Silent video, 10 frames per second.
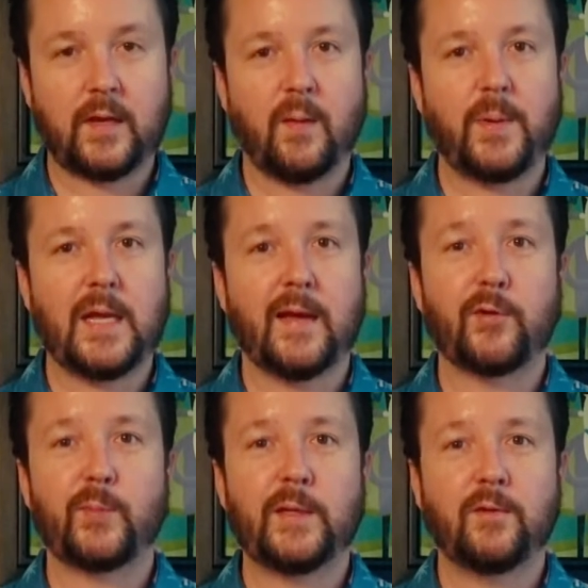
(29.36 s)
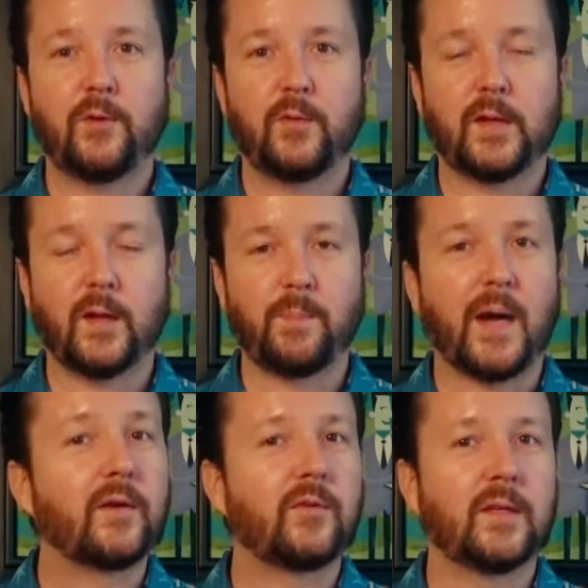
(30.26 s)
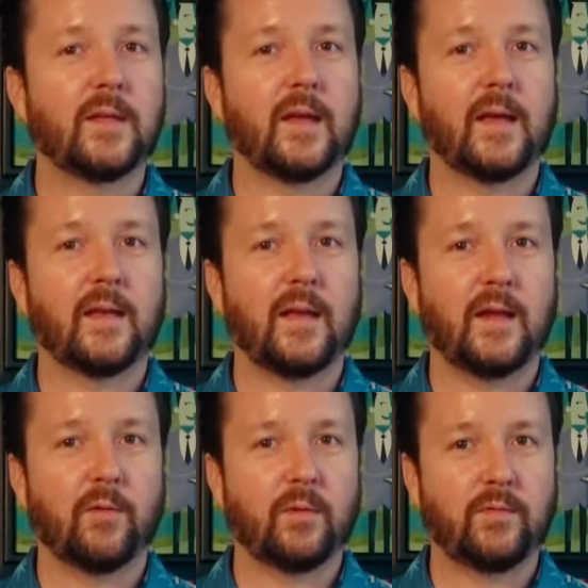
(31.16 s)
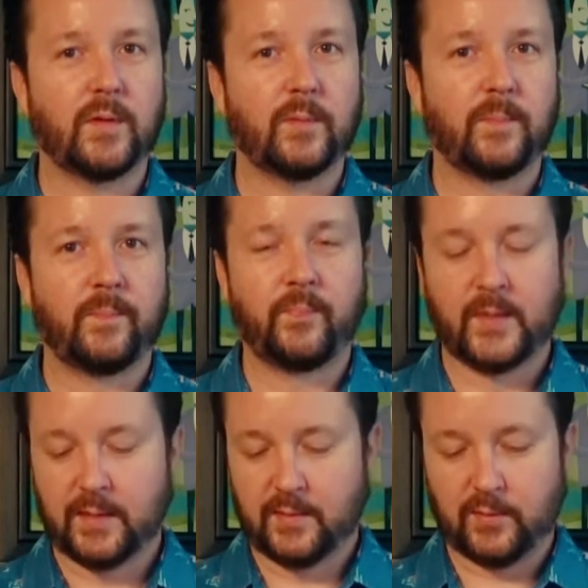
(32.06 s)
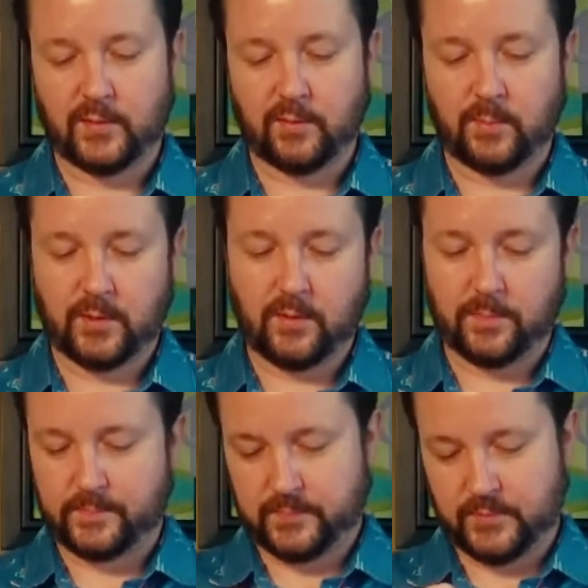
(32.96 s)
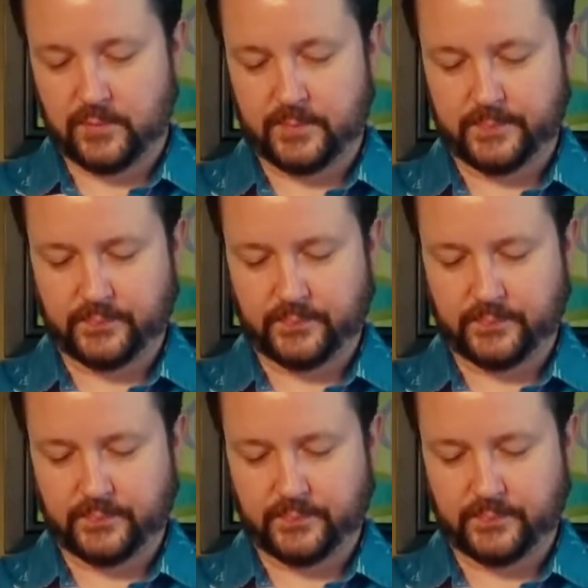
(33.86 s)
the company asked me to do an unboxing and a review. So that's what I'm going to do. So